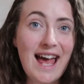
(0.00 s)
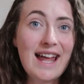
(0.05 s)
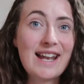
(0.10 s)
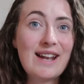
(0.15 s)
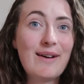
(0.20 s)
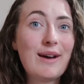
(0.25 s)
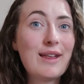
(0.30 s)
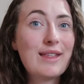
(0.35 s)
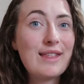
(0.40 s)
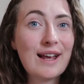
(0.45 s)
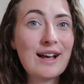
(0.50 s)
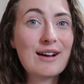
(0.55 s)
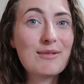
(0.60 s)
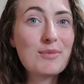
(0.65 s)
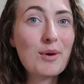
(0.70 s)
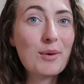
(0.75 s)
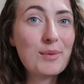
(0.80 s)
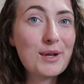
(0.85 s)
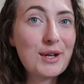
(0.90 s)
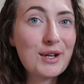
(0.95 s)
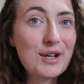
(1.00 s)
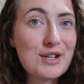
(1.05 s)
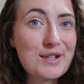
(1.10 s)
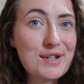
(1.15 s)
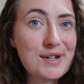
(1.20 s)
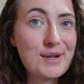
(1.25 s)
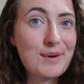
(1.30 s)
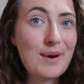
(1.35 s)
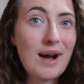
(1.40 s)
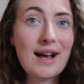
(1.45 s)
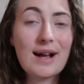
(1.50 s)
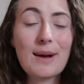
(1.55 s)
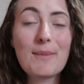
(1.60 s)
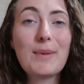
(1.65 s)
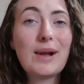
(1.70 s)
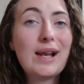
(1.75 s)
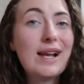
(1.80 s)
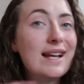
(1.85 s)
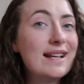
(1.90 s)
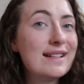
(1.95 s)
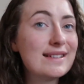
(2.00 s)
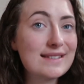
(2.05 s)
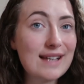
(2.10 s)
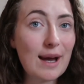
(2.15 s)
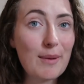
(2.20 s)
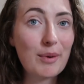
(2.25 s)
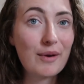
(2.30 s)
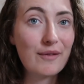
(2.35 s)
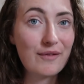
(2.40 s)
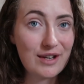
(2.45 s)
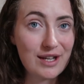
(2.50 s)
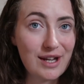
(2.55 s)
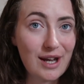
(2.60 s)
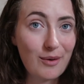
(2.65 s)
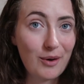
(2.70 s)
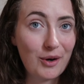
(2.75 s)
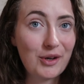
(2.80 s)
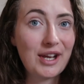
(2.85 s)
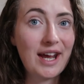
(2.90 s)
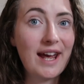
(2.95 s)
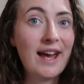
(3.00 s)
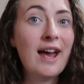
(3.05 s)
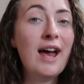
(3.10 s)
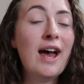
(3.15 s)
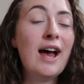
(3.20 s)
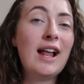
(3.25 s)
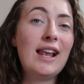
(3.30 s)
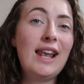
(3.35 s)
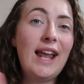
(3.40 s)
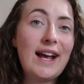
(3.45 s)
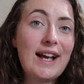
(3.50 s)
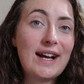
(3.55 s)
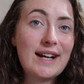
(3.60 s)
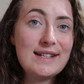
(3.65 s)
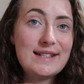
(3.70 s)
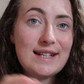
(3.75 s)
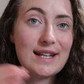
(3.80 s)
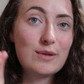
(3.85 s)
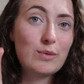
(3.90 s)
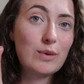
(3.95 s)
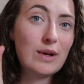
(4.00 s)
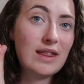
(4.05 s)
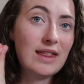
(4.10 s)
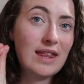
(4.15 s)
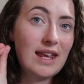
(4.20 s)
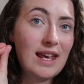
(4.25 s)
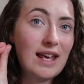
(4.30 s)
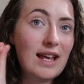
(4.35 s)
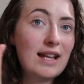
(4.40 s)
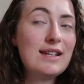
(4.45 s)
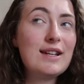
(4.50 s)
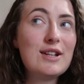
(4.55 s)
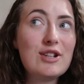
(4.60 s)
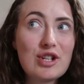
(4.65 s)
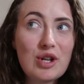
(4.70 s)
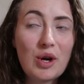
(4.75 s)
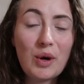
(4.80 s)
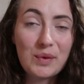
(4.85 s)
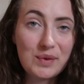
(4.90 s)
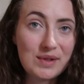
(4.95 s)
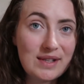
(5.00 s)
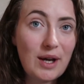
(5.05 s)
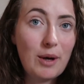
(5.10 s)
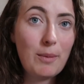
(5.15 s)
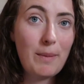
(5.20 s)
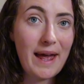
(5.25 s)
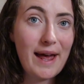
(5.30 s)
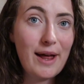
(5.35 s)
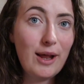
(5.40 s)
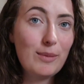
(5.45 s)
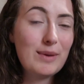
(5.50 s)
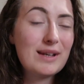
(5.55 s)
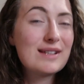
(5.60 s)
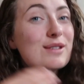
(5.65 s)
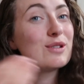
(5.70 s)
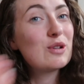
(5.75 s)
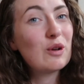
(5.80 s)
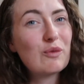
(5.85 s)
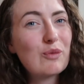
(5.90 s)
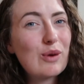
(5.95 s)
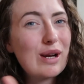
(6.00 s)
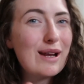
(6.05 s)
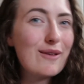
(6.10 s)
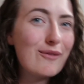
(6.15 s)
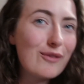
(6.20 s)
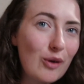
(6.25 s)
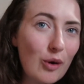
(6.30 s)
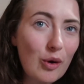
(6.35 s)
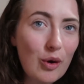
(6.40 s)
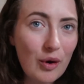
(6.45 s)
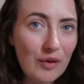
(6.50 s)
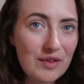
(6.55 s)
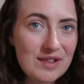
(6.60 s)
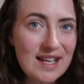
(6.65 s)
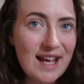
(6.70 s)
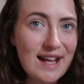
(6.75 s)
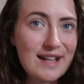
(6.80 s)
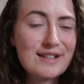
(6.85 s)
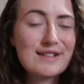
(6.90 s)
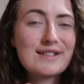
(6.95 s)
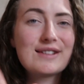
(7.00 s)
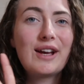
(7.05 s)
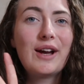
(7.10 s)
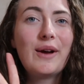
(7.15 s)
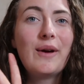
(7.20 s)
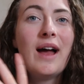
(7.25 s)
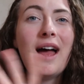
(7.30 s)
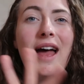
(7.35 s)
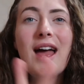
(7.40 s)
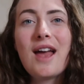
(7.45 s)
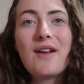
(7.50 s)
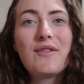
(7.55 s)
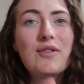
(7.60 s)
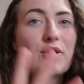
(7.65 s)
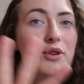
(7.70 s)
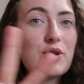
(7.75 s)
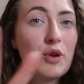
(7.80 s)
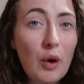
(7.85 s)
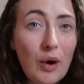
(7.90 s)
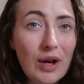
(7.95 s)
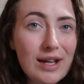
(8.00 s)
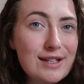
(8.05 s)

Now I think I'm probably going to do a complete separate video on it like I did with the Lynch wholesale bale, because it's not really vlog content, so if you're not